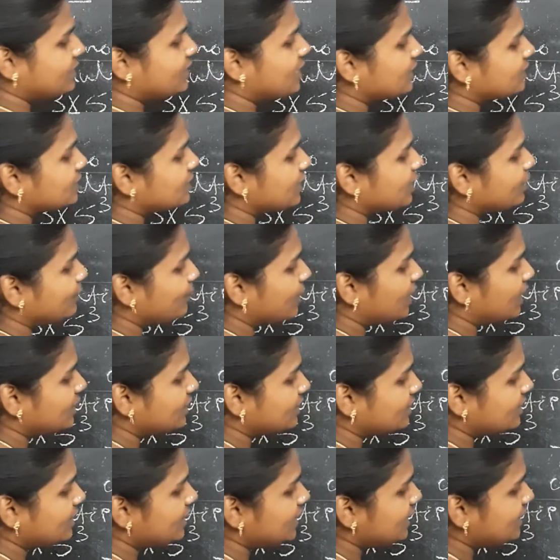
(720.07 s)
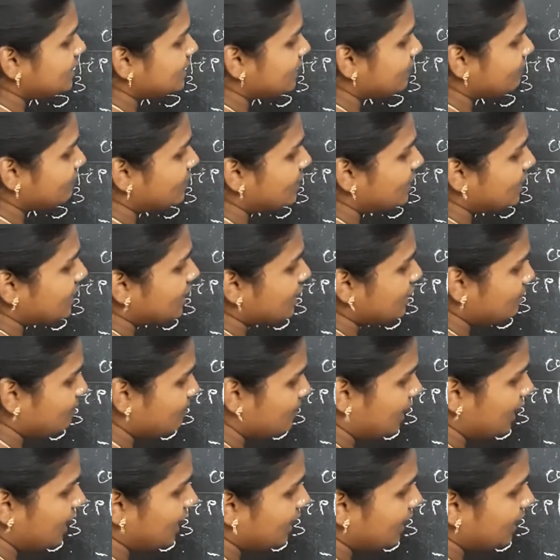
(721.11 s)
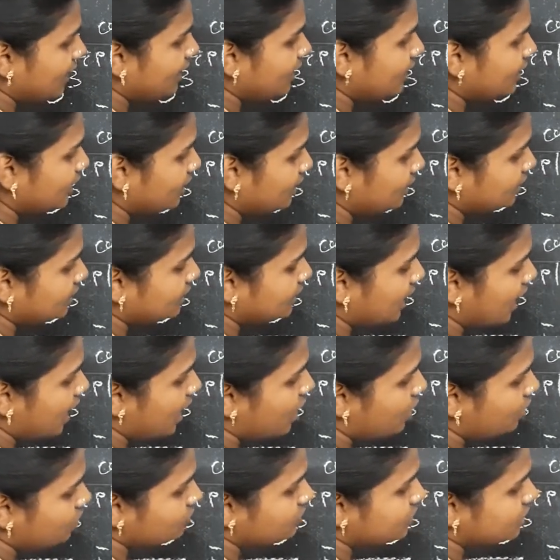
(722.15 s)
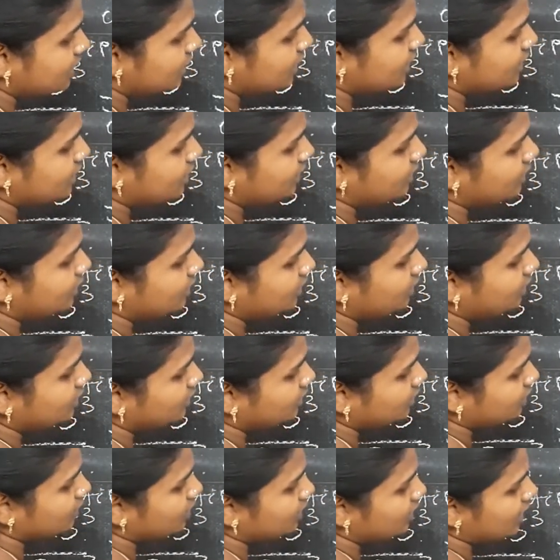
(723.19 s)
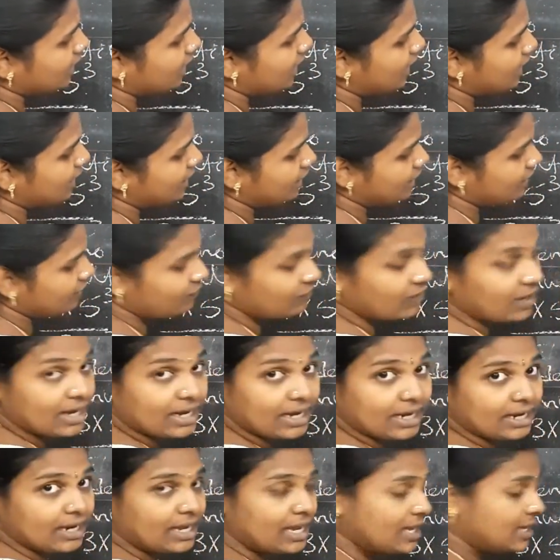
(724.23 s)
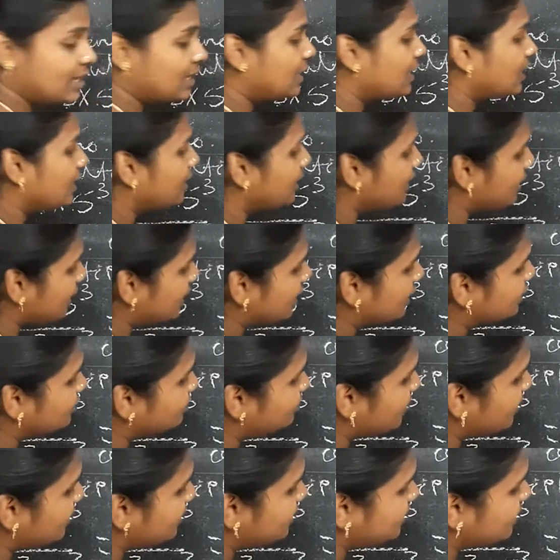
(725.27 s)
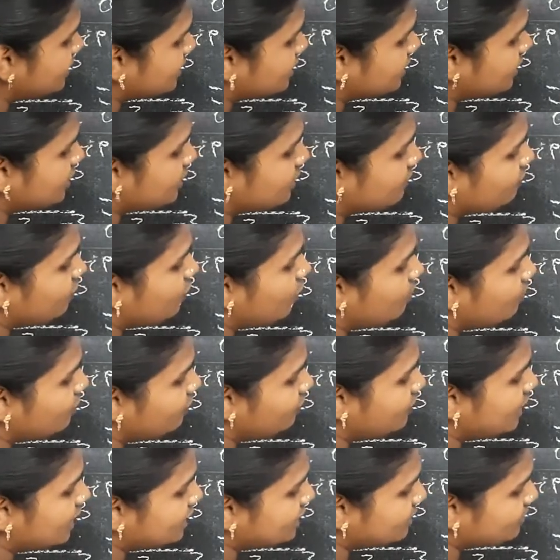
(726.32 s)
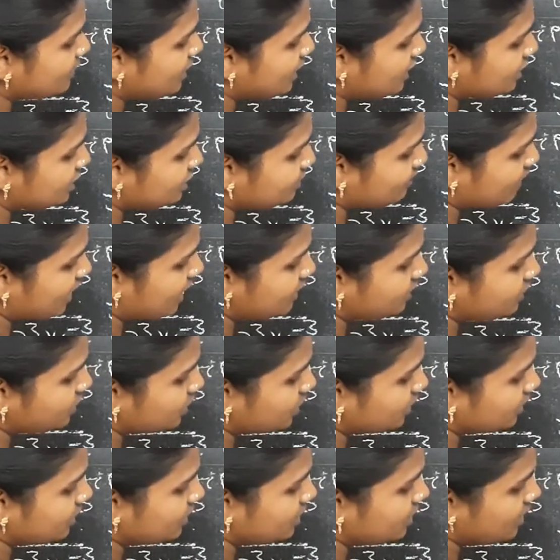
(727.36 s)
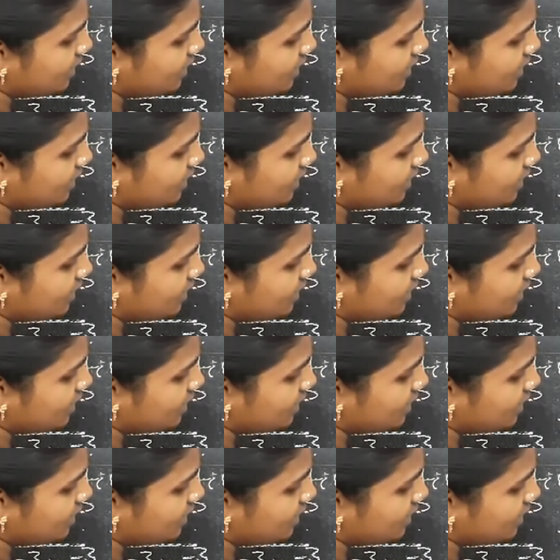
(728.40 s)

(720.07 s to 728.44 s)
nothing but 370 by 1000. And if I express it in the form of decimal expansion,